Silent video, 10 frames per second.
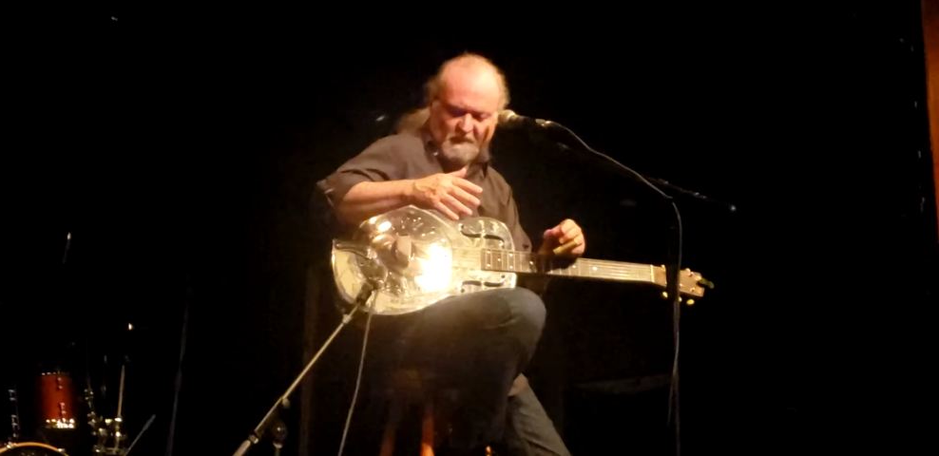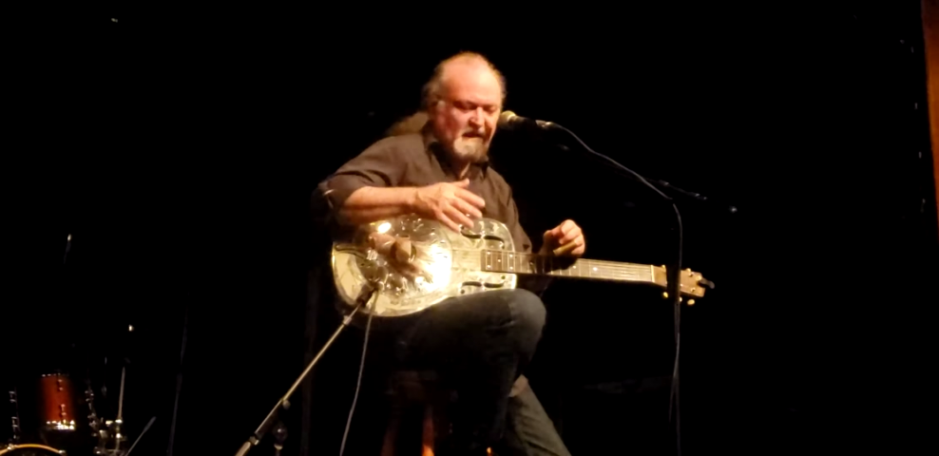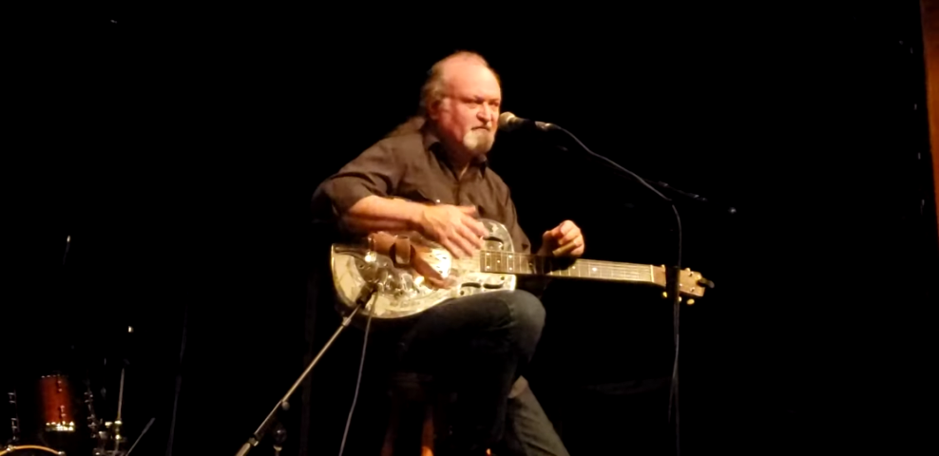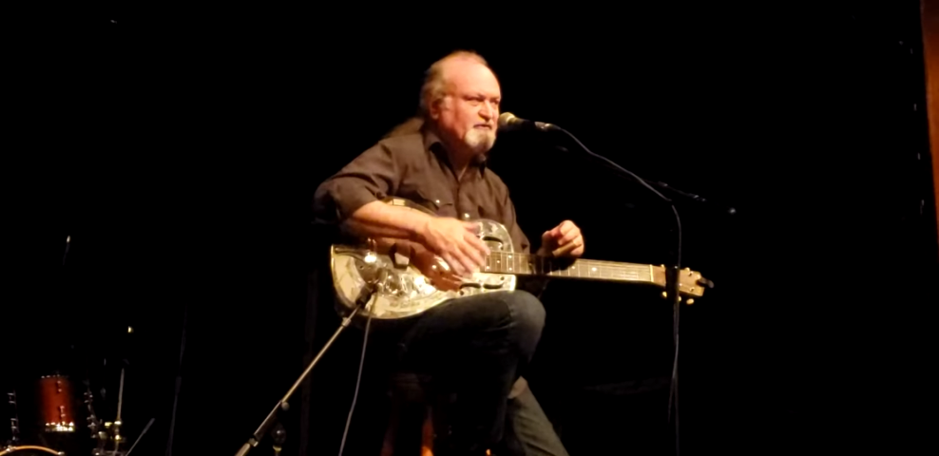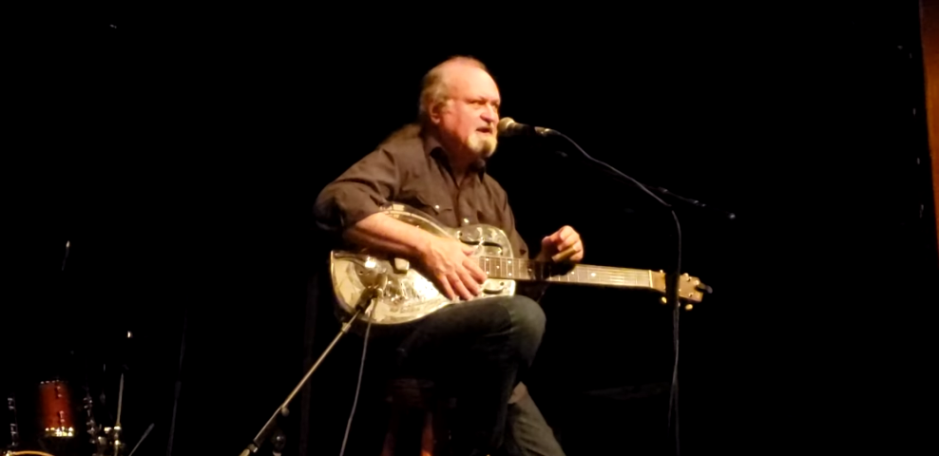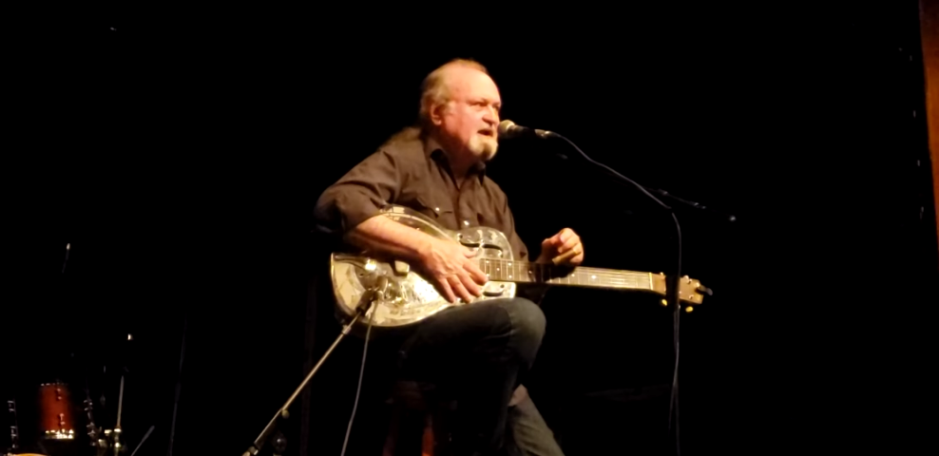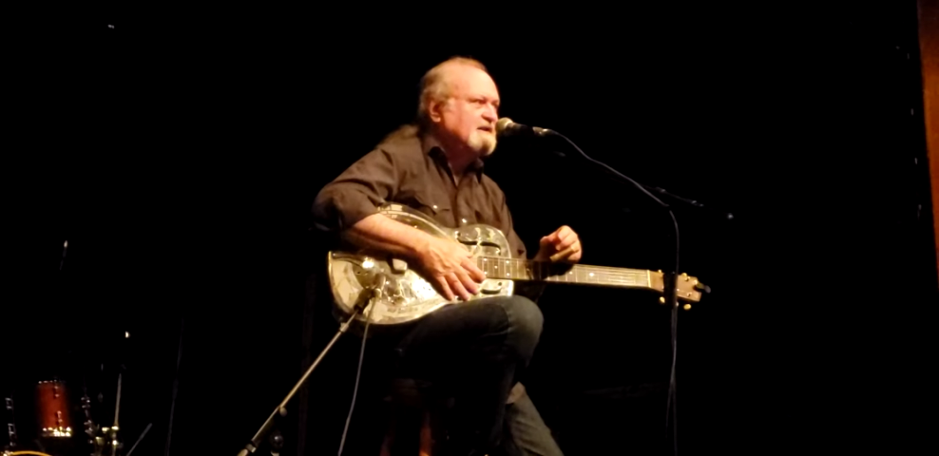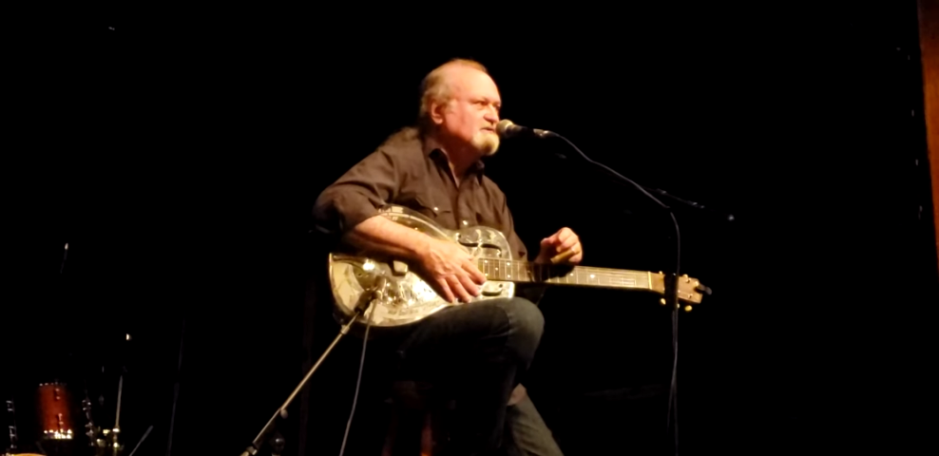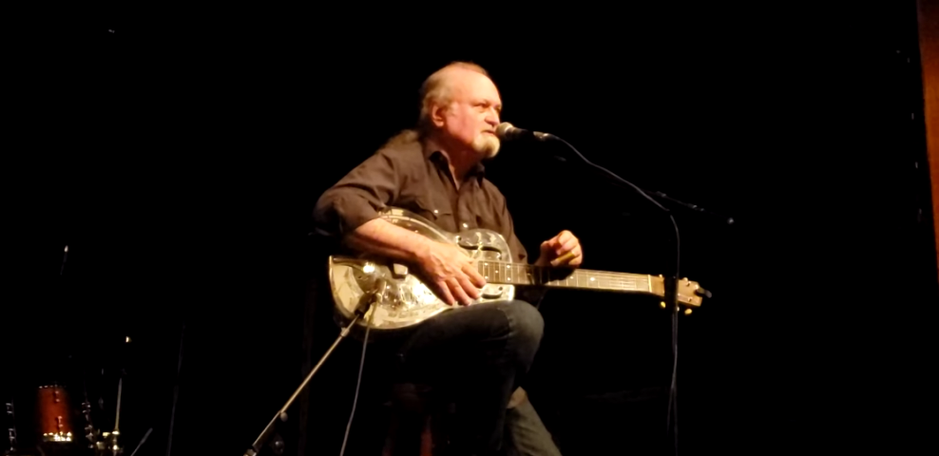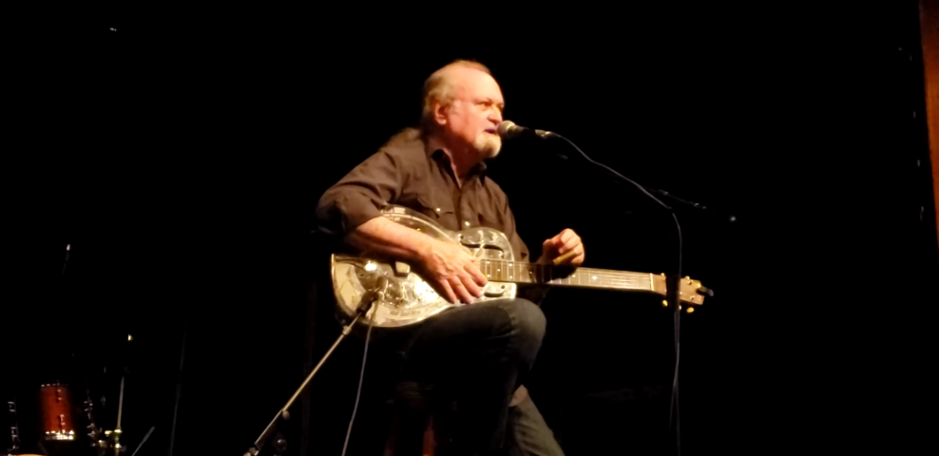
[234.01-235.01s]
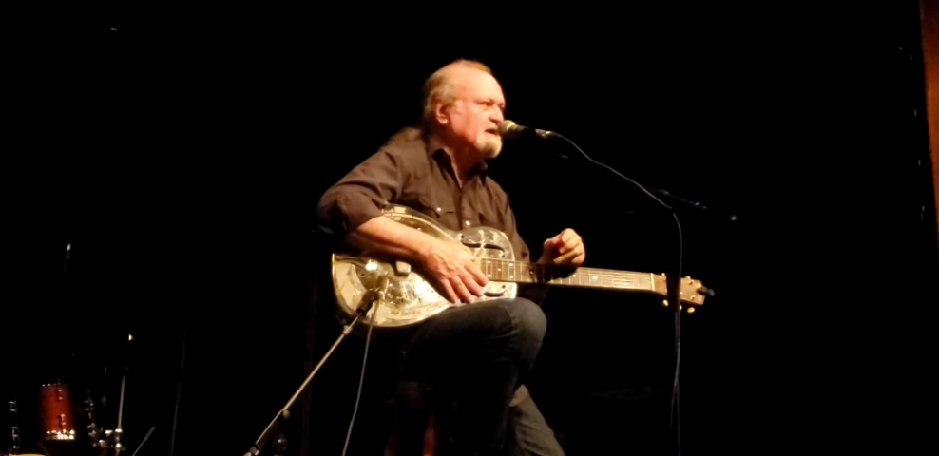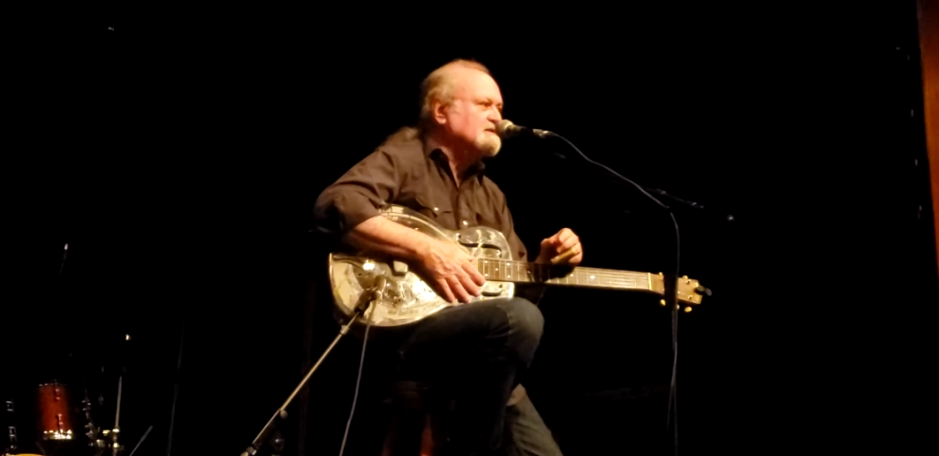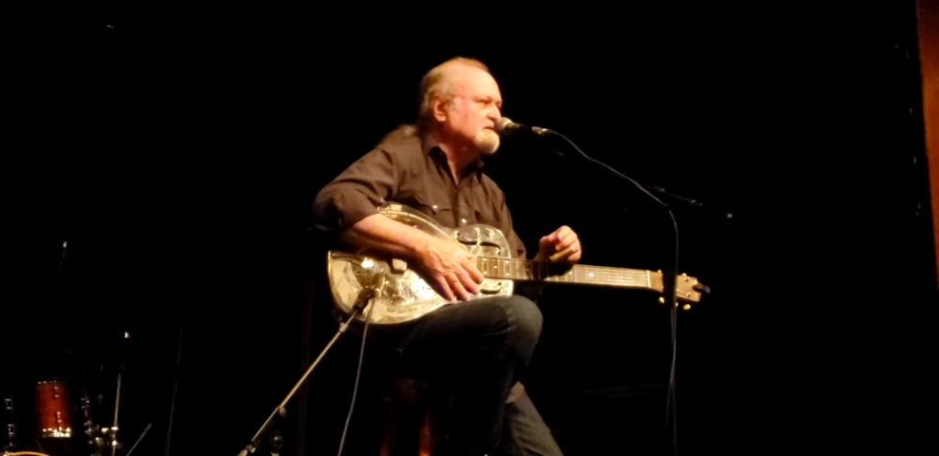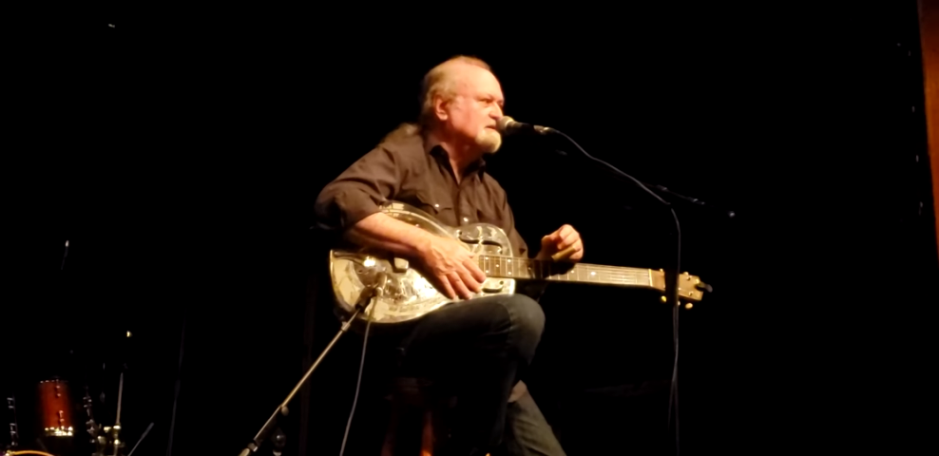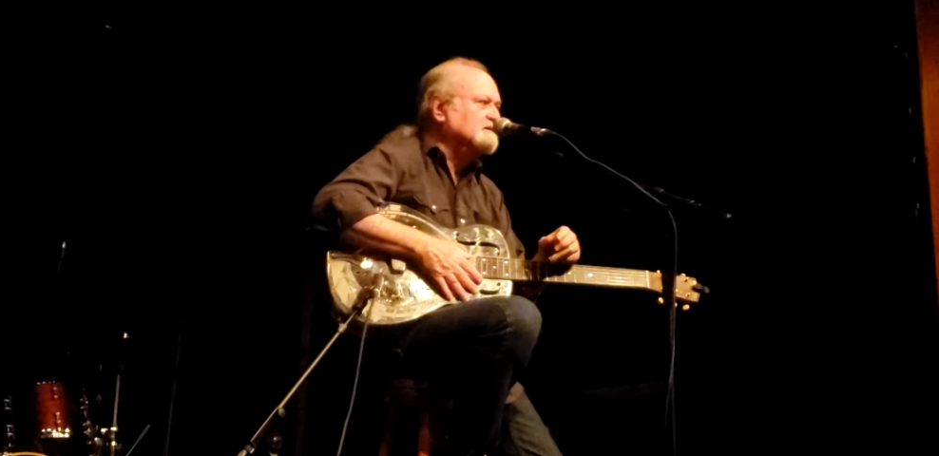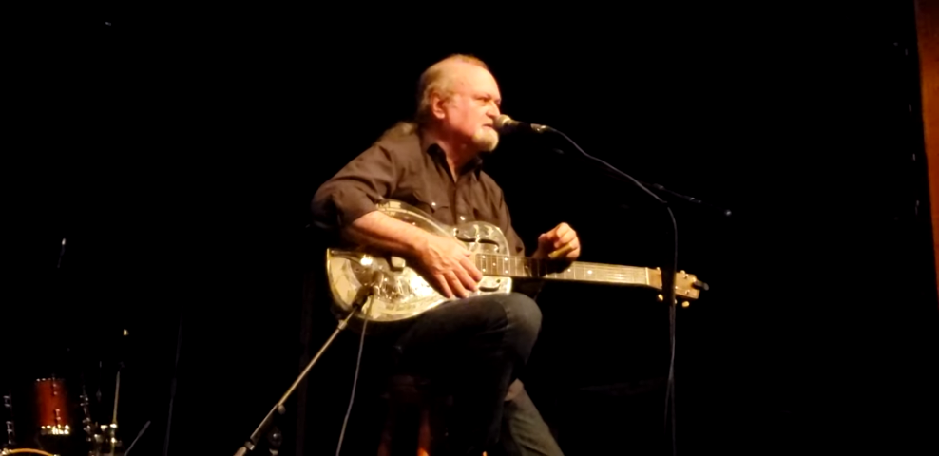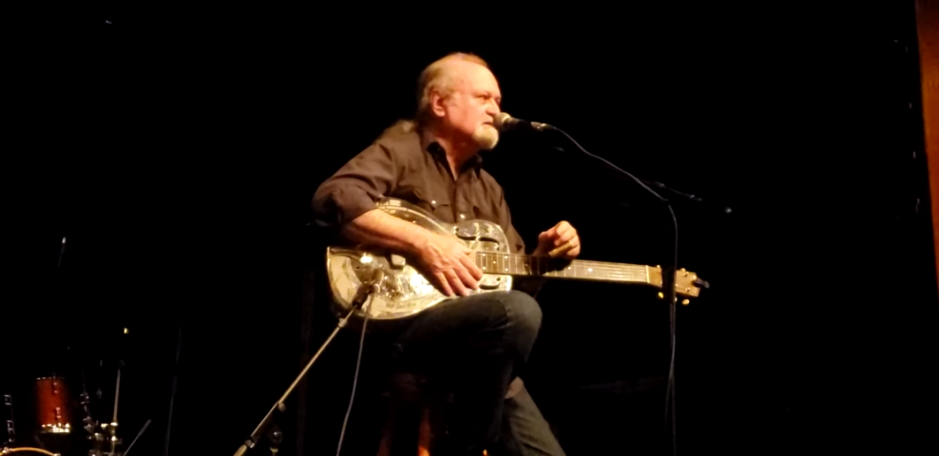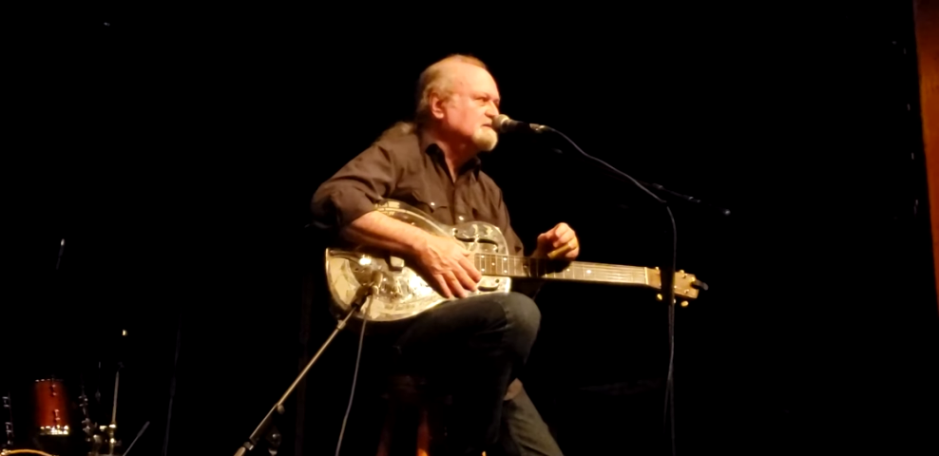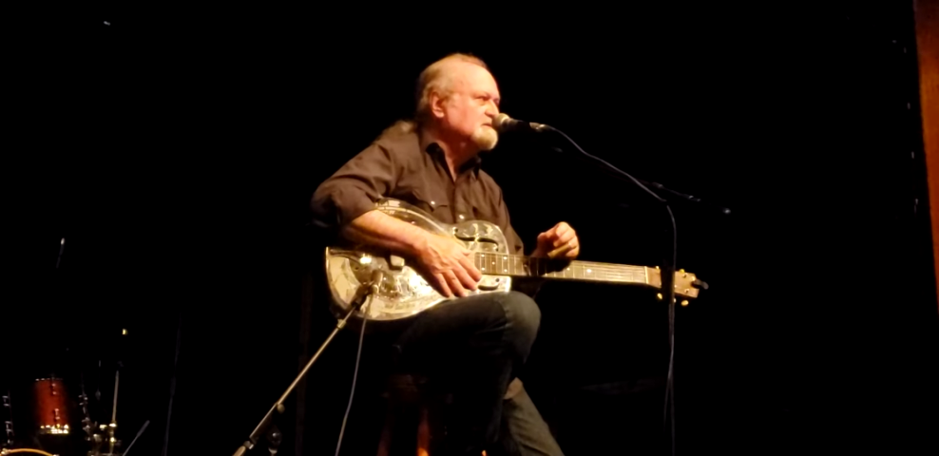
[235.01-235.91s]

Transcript: every night I do like to